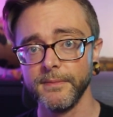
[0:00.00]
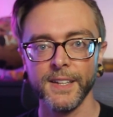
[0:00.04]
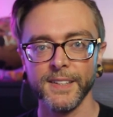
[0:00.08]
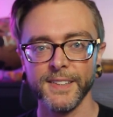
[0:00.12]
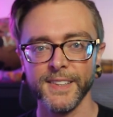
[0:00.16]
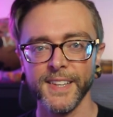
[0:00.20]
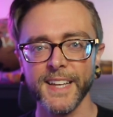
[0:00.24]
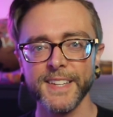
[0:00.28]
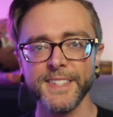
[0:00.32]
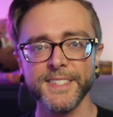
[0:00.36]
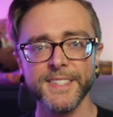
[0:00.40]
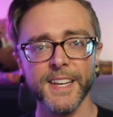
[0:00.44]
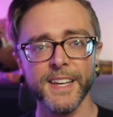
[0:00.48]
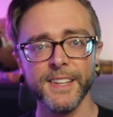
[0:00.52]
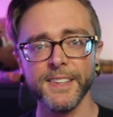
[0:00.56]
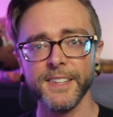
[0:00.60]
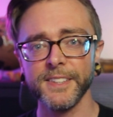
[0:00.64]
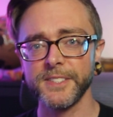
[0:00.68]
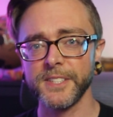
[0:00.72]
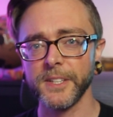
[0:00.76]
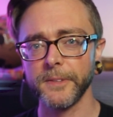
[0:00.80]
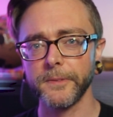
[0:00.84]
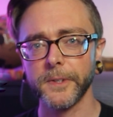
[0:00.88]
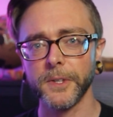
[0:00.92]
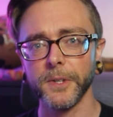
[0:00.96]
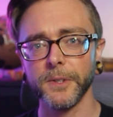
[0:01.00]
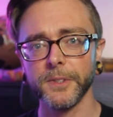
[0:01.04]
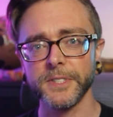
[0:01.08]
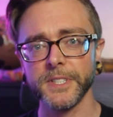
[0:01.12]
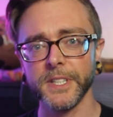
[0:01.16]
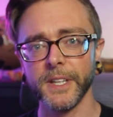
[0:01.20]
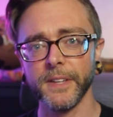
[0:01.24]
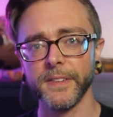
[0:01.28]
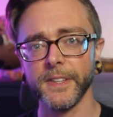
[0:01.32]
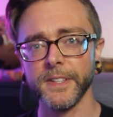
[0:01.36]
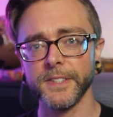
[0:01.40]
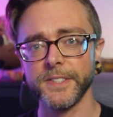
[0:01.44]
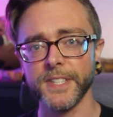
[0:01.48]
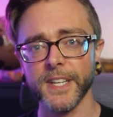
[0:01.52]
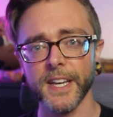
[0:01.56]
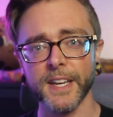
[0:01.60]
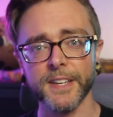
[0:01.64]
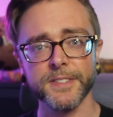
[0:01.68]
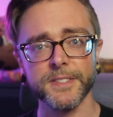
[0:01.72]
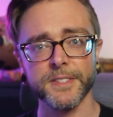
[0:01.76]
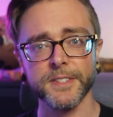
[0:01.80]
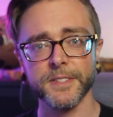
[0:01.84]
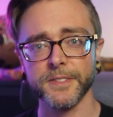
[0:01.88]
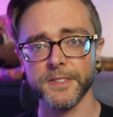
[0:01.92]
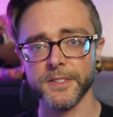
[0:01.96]
Let's say the difficulty of the
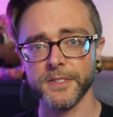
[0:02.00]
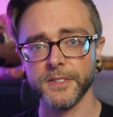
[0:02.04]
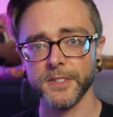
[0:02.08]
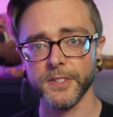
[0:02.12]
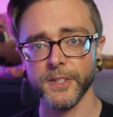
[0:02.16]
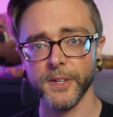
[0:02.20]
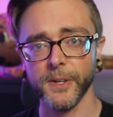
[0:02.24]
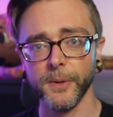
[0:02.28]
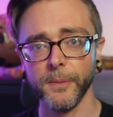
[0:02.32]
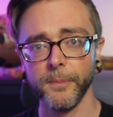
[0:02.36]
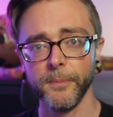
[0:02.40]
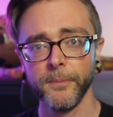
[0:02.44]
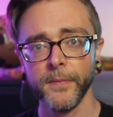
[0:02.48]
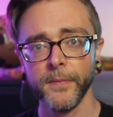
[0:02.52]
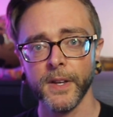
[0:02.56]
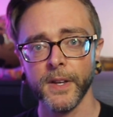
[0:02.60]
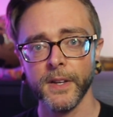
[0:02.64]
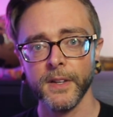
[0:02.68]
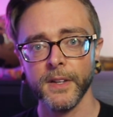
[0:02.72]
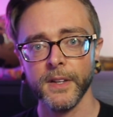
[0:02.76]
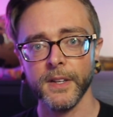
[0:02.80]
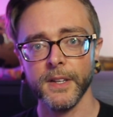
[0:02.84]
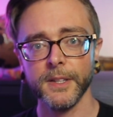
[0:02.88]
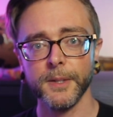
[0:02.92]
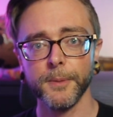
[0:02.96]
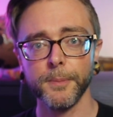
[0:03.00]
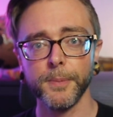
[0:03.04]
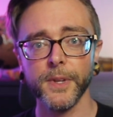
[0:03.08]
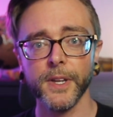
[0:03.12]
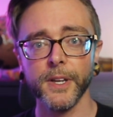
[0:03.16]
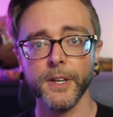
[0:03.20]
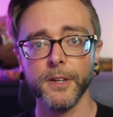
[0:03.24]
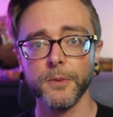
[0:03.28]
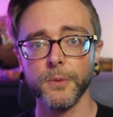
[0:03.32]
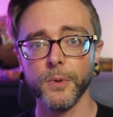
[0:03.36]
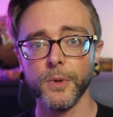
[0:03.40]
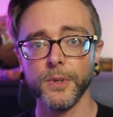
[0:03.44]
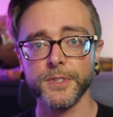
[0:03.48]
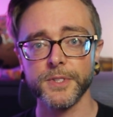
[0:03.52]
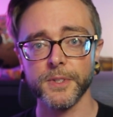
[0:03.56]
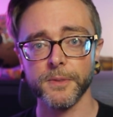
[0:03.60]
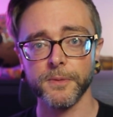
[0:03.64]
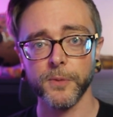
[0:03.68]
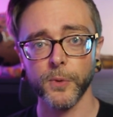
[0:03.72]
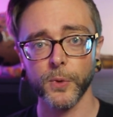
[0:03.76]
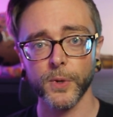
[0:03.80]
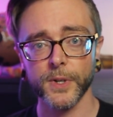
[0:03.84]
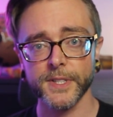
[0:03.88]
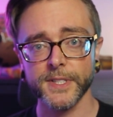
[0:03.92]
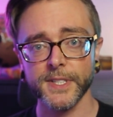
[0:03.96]
test is a 2, and the player rolls a
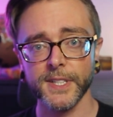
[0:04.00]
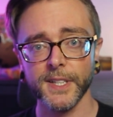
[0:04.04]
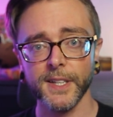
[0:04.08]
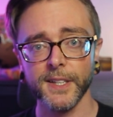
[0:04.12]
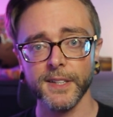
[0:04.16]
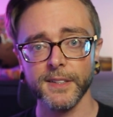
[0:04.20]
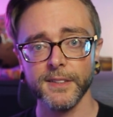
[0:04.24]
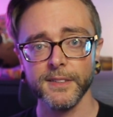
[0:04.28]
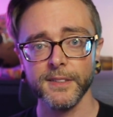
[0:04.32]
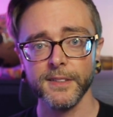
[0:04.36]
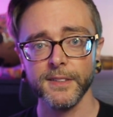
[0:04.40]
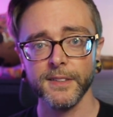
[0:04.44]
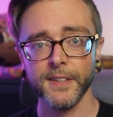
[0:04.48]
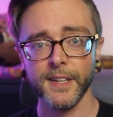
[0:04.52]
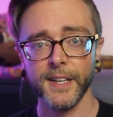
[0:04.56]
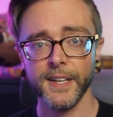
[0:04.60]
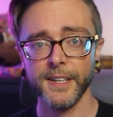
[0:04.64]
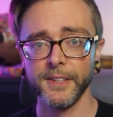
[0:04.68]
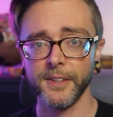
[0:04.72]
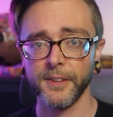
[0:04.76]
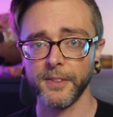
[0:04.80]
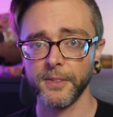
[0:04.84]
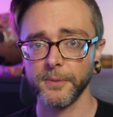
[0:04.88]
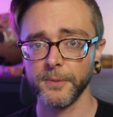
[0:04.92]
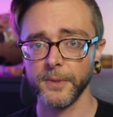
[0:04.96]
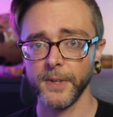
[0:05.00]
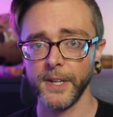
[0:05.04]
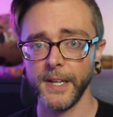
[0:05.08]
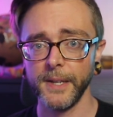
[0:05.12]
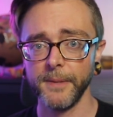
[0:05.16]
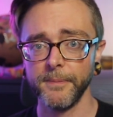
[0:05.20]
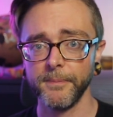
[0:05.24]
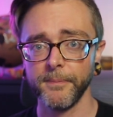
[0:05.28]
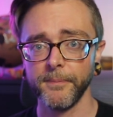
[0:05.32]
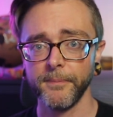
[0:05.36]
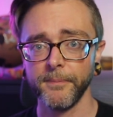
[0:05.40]
14 and a 3.